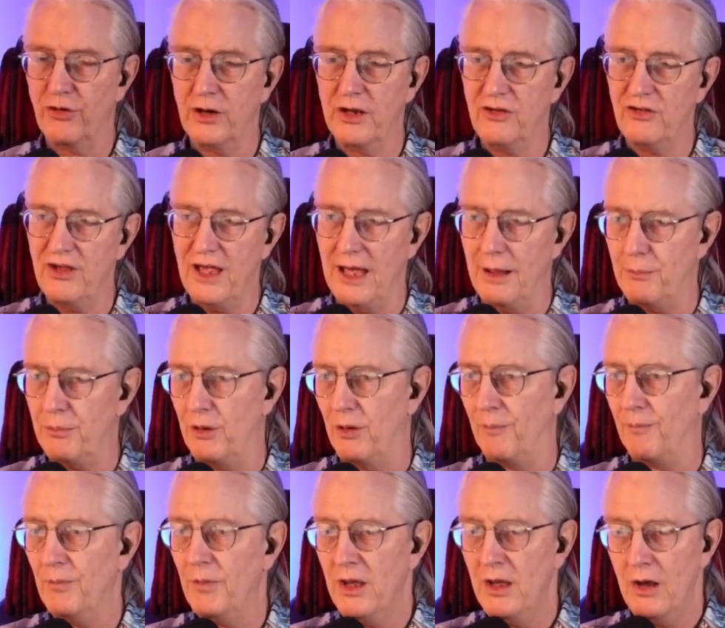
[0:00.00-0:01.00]
example,
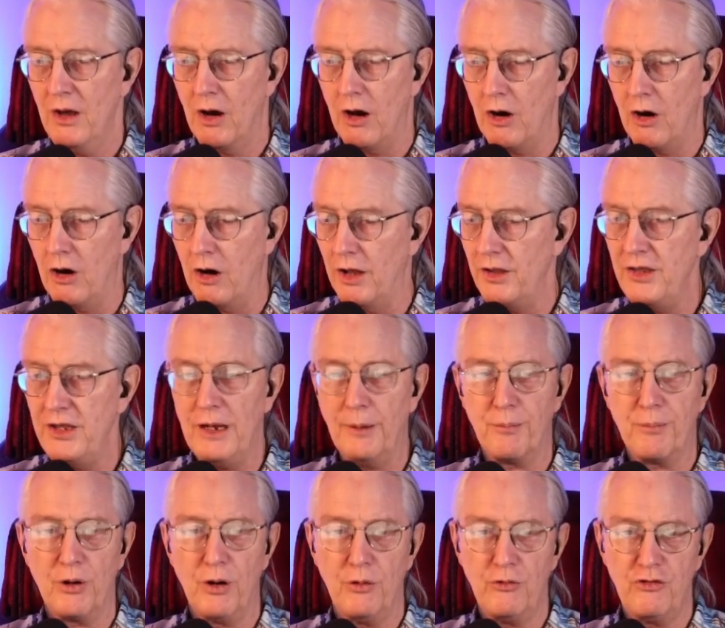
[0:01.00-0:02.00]
on the
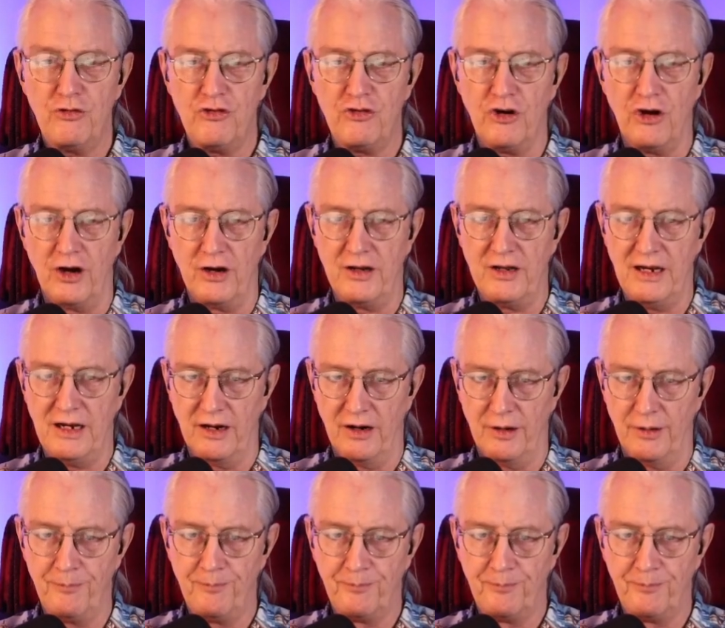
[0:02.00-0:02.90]
approach chart here,